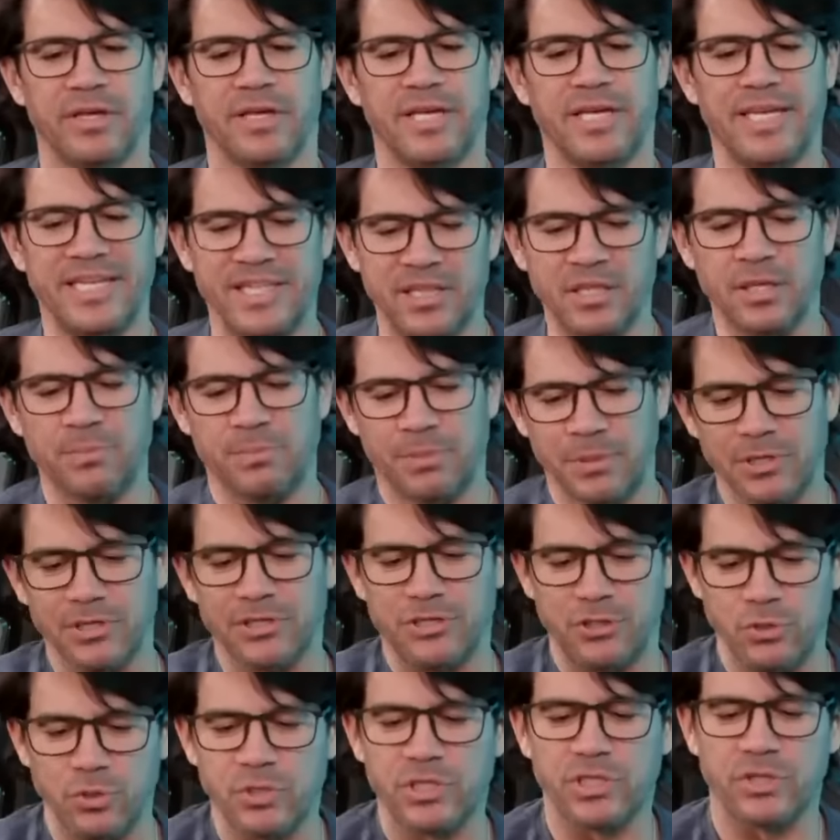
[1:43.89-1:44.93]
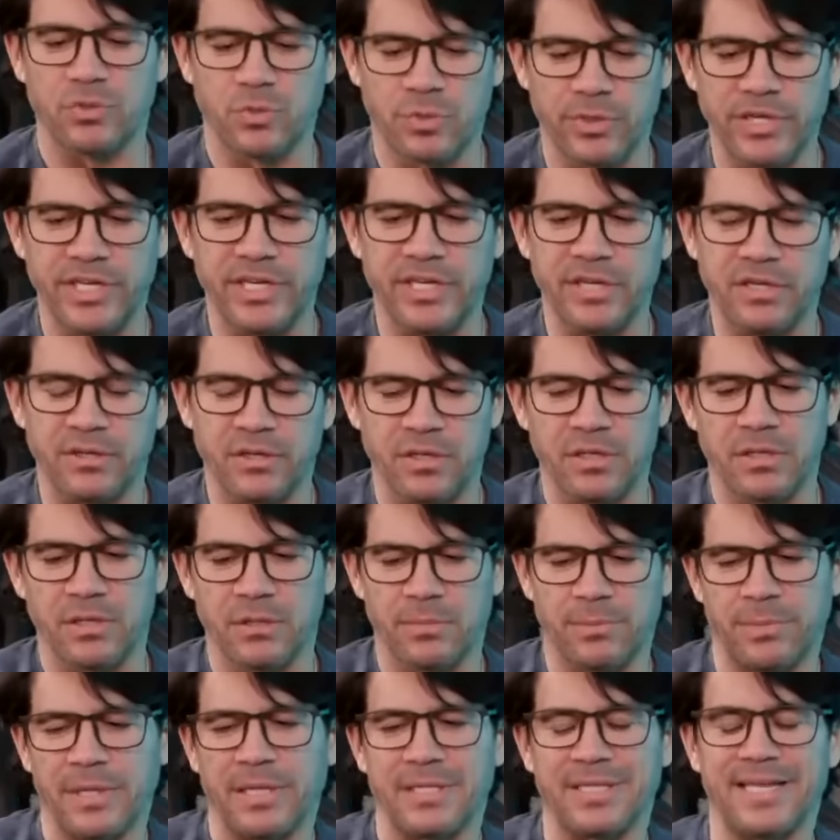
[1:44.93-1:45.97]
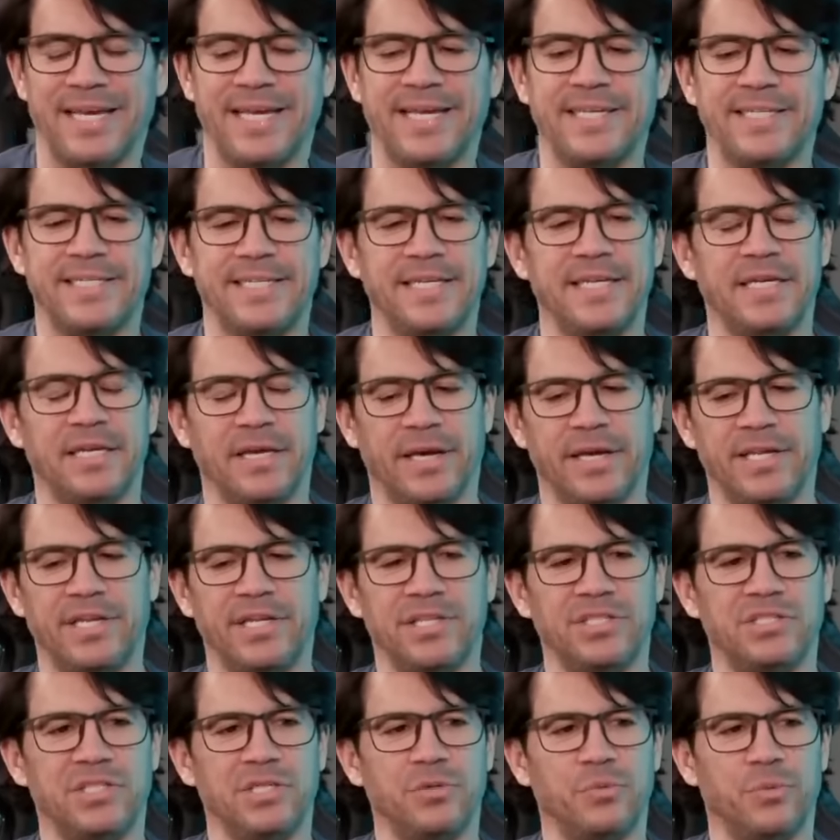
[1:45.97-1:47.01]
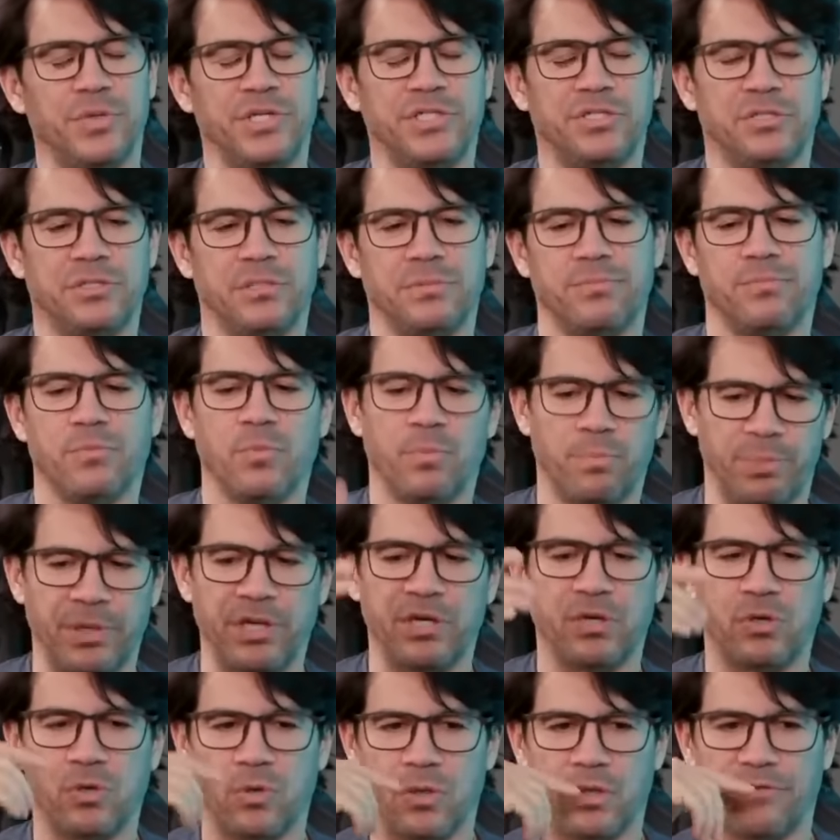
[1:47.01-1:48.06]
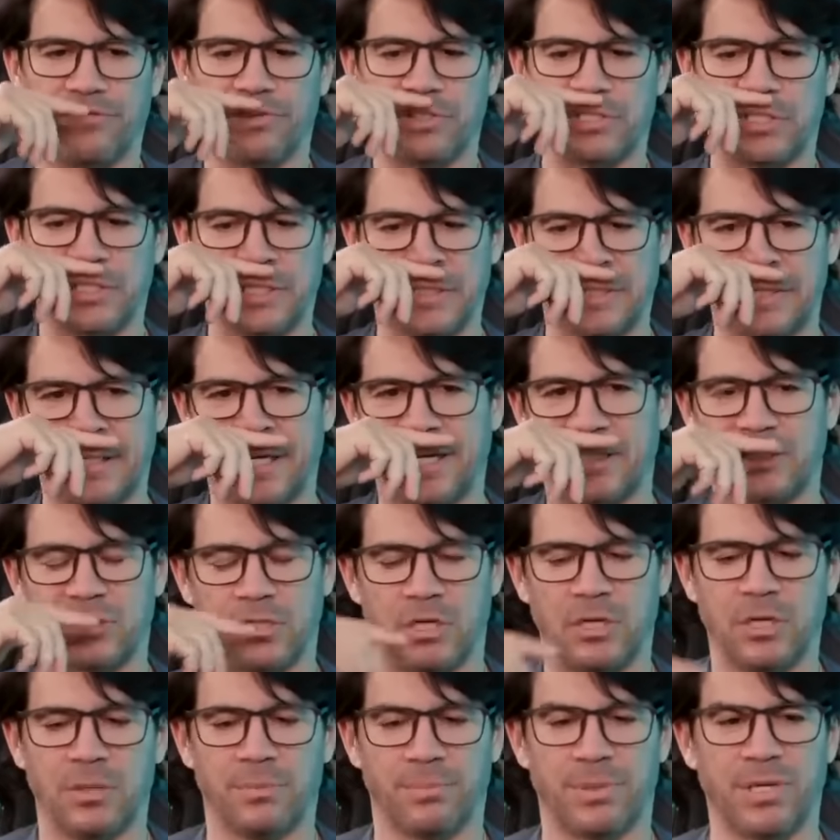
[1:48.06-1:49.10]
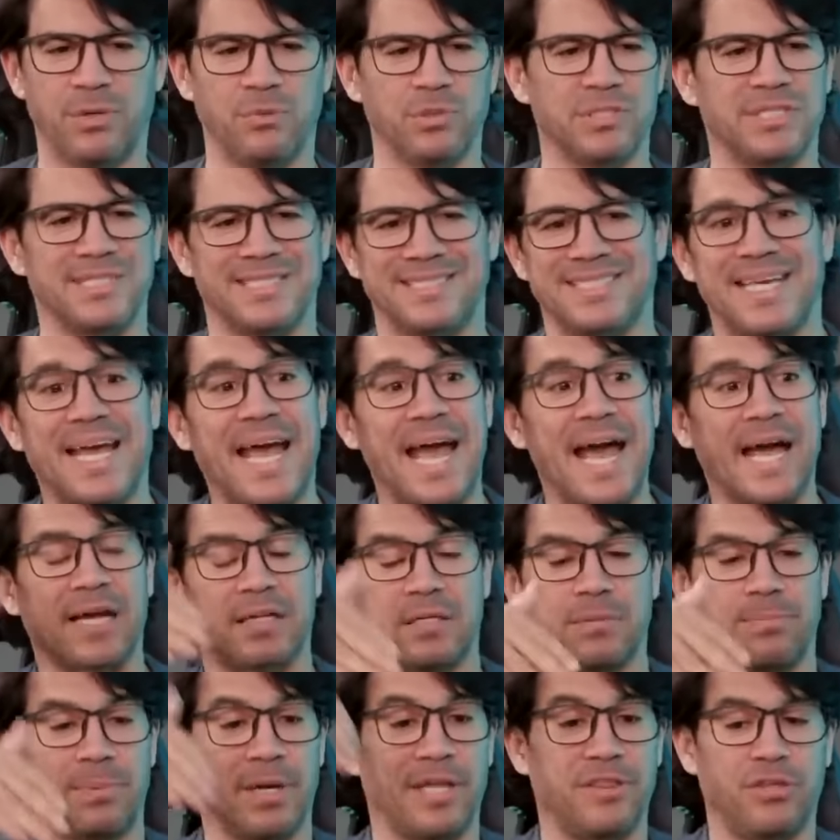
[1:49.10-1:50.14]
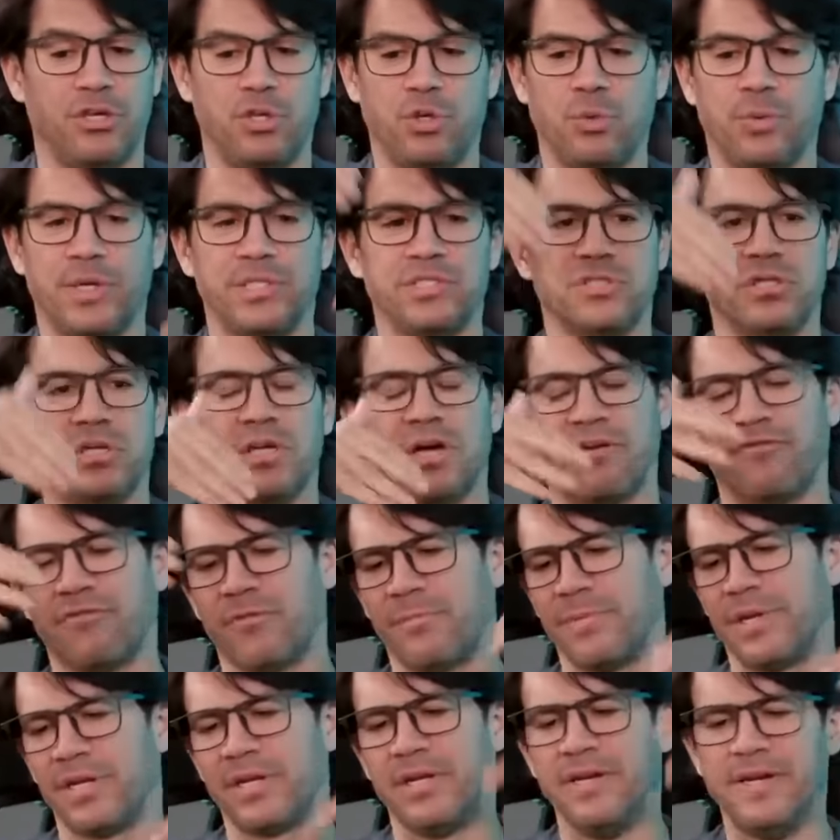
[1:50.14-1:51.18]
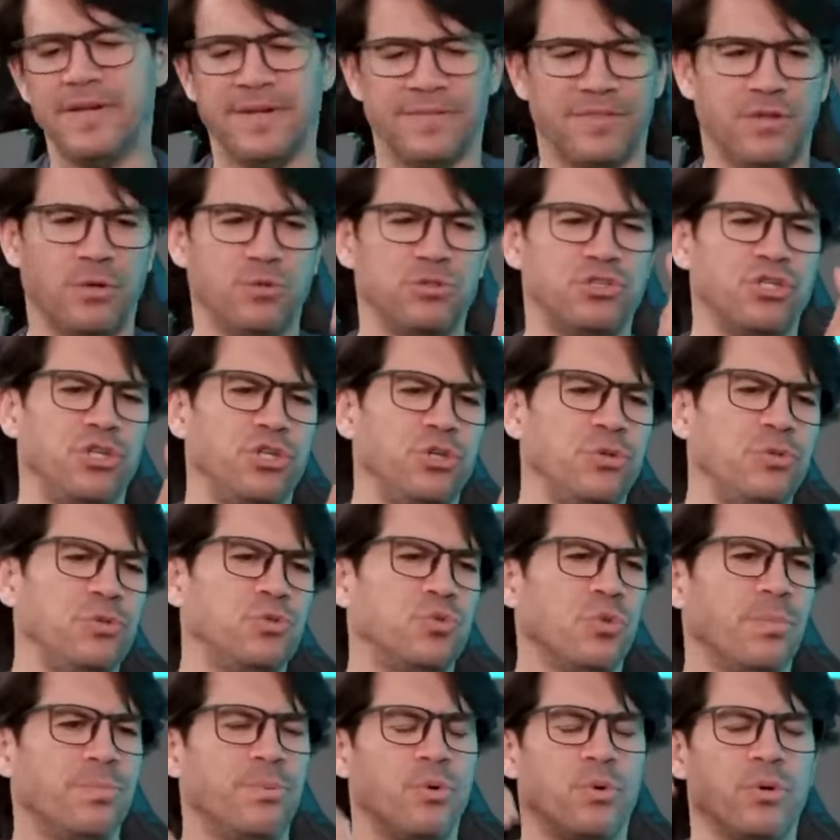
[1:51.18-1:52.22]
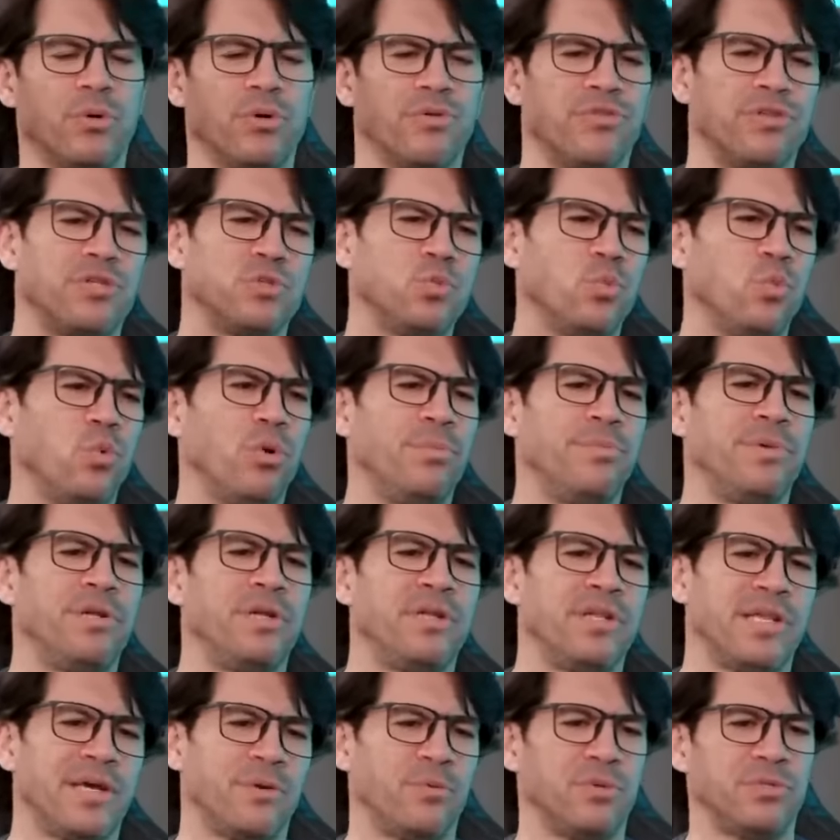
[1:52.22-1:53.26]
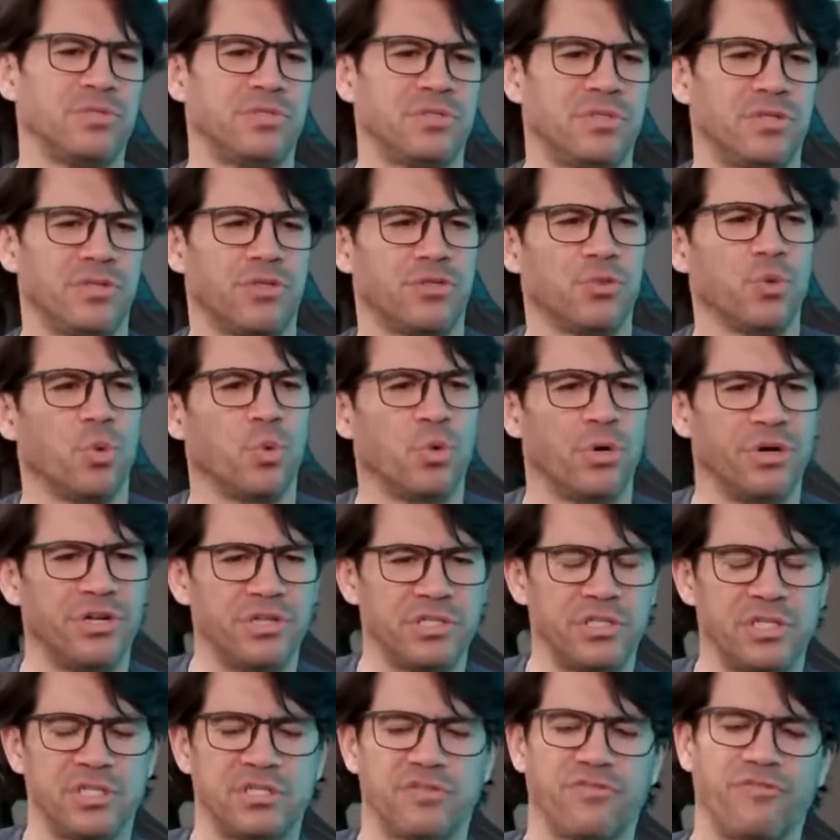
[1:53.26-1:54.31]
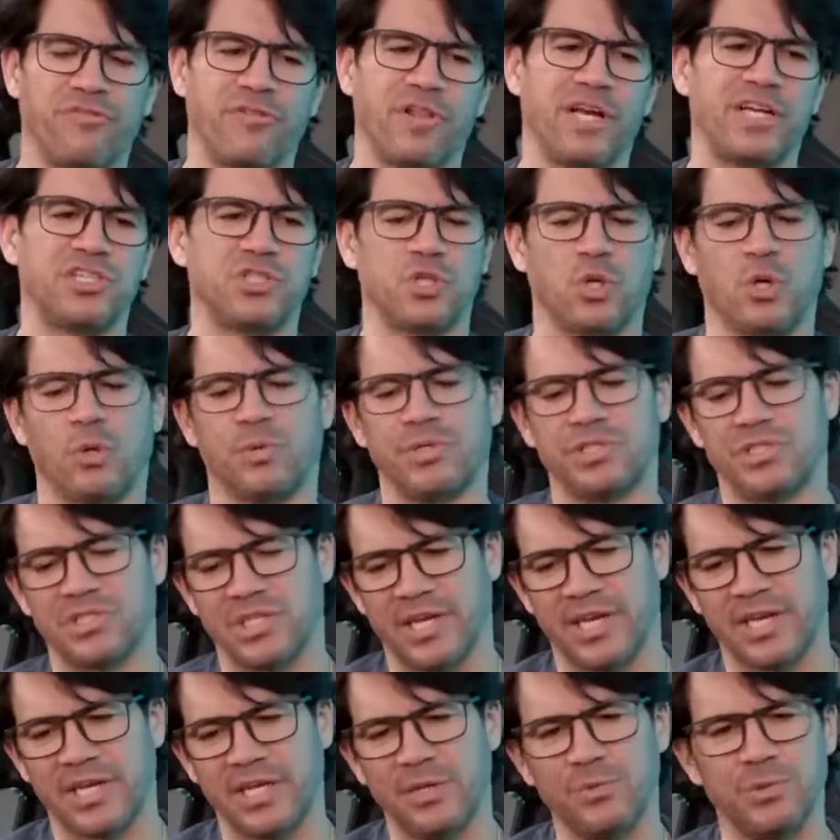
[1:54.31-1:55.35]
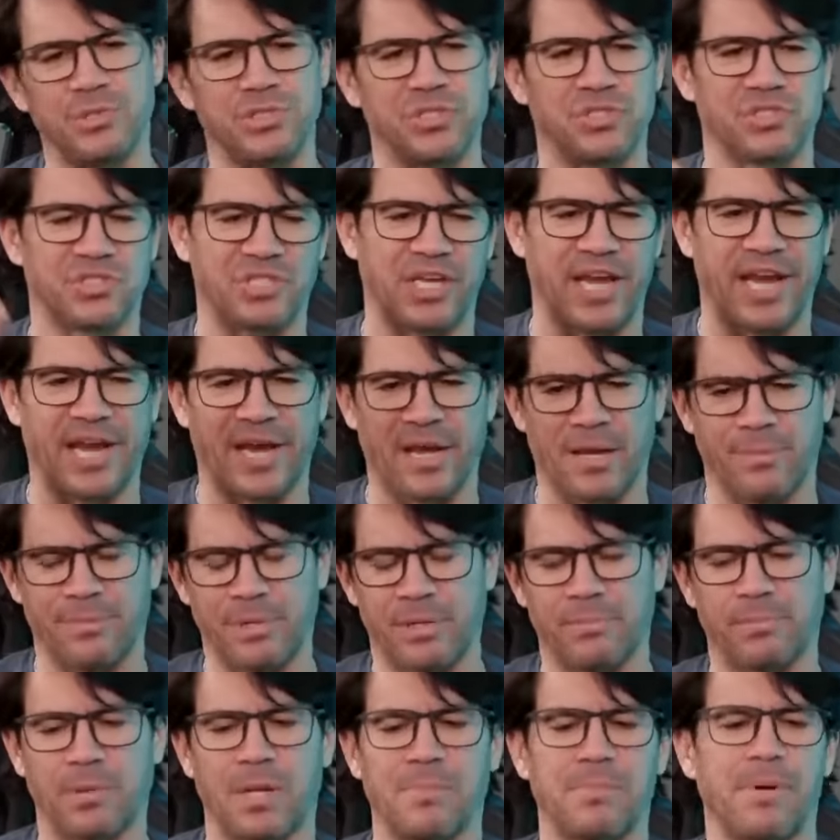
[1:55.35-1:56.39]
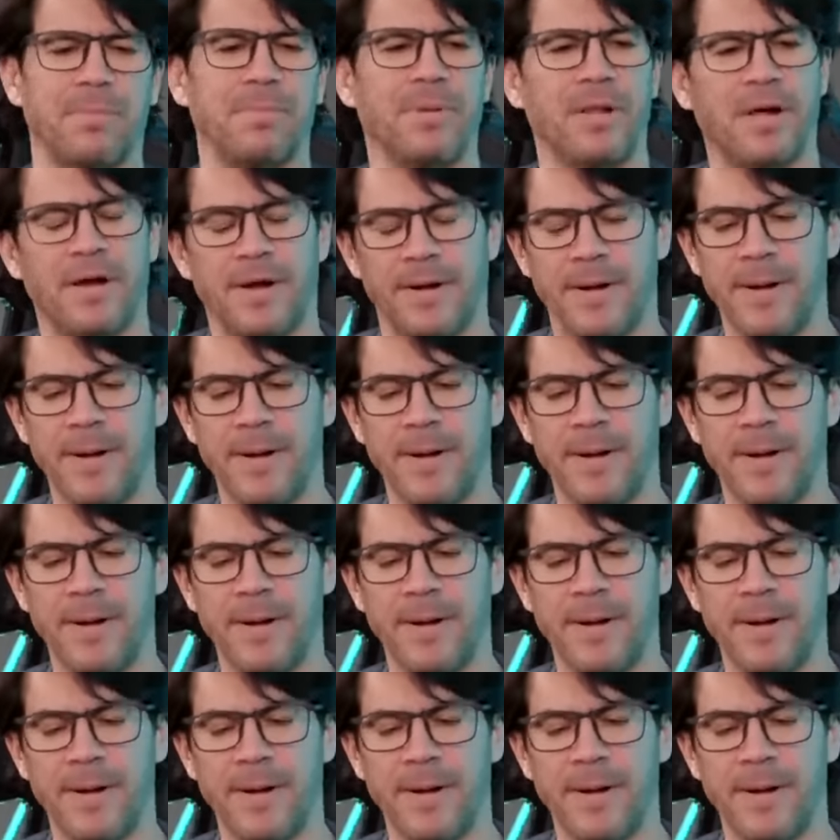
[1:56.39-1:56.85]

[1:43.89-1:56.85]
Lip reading: In the book, you can read in about the 1890s, he reached the pinnacle of his success, but he was attacked by the US government. There was a news reporter, this woman that was the thorn in his flesh, always saying he was a scam and blah, blah, blah.